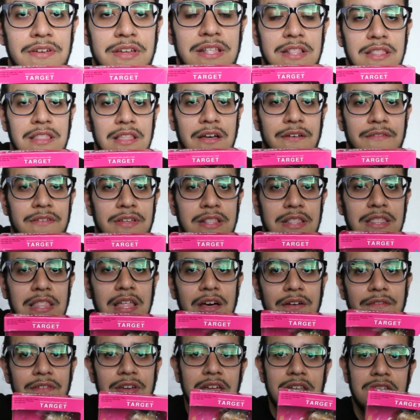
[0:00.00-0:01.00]
it, love it,
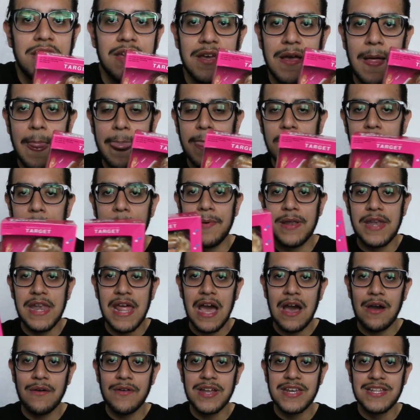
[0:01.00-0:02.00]
love it. But
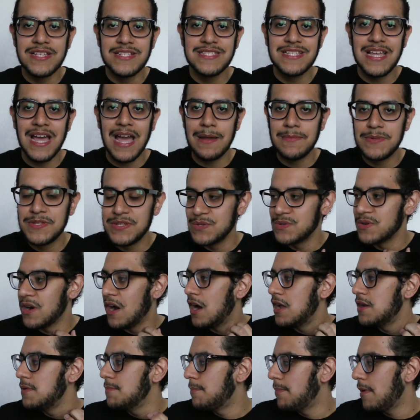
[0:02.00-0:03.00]
now it is time to
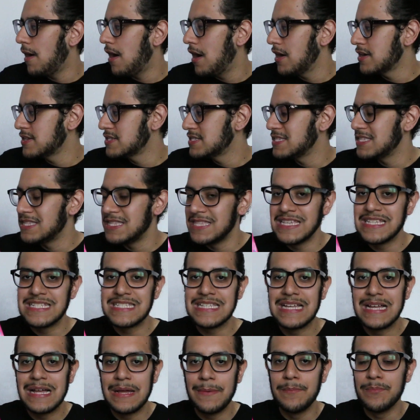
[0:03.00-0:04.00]
unbox
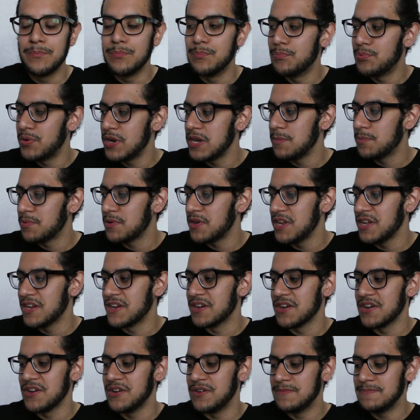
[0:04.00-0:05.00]
this pretty, pretty
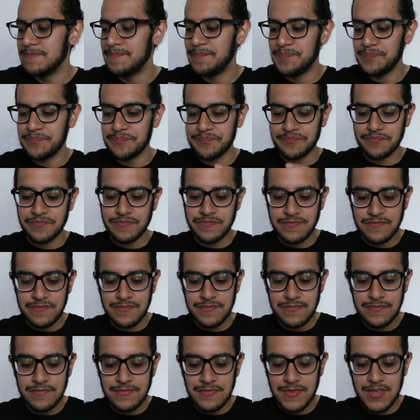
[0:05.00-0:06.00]
girl.
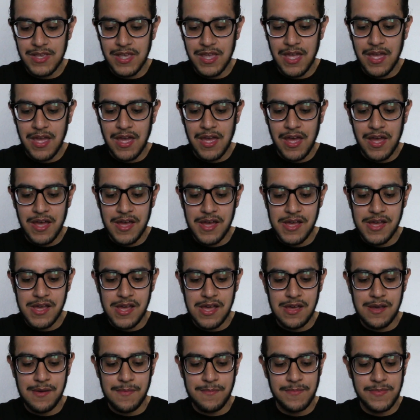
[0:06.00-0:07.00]

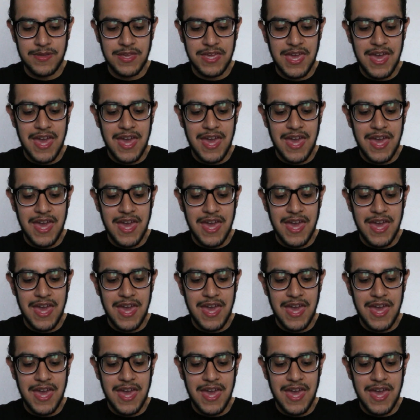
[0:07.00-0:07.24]
Like